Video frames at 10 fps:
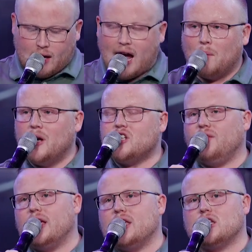how much
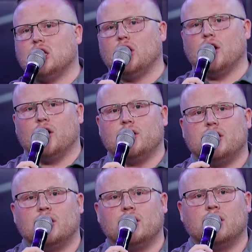of it is
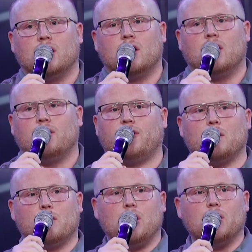learned
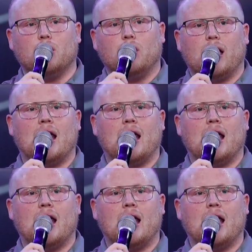from you,